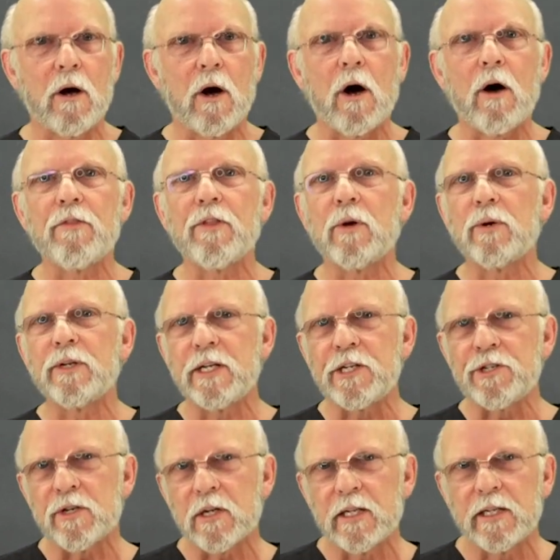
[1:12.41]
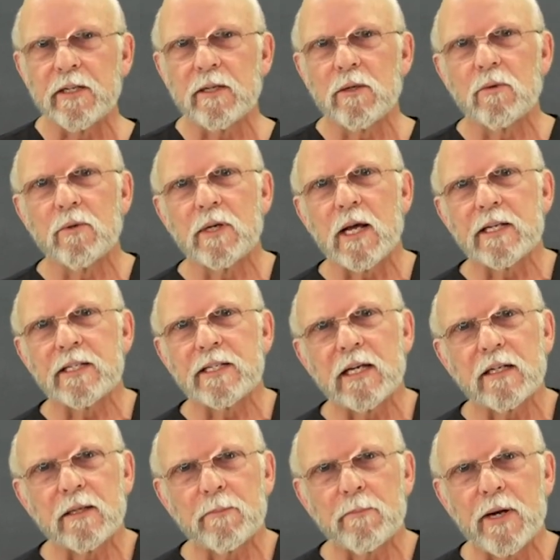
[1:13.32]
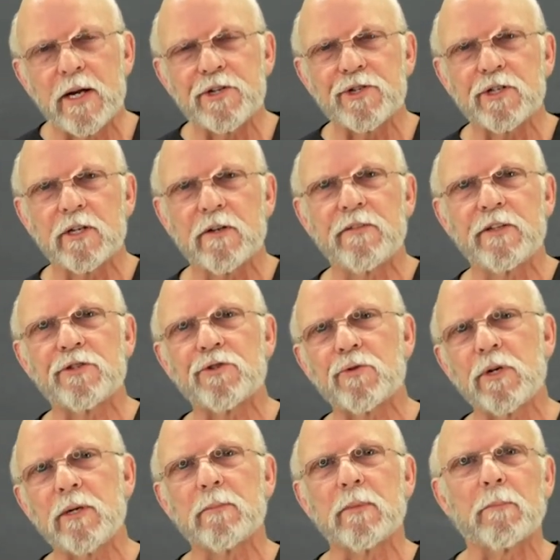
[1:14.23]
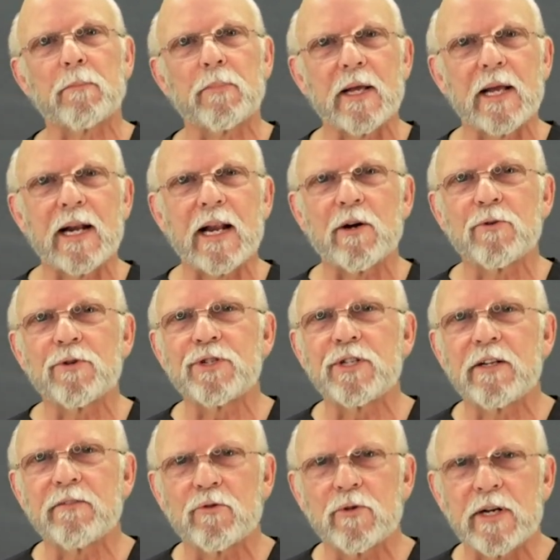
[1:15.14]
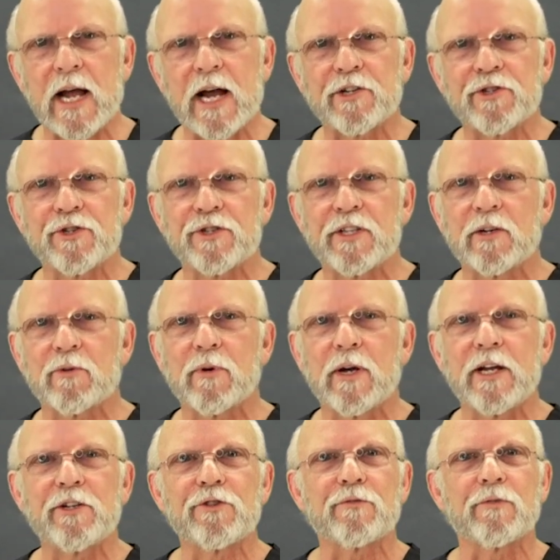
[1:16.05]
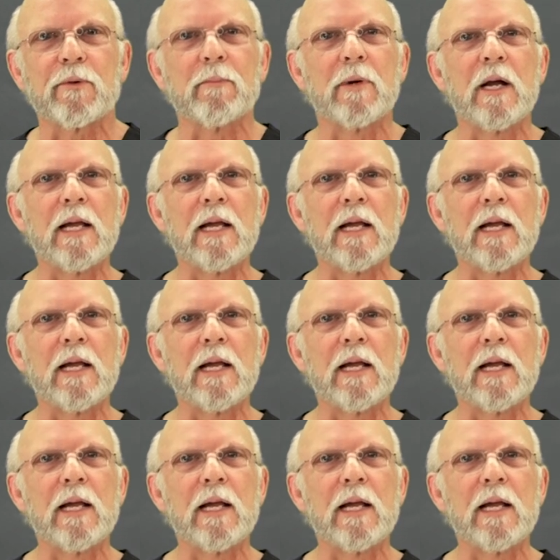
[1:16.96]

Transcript: Although initially, when I tell a patient of this treatment plan, I receive reactions that range from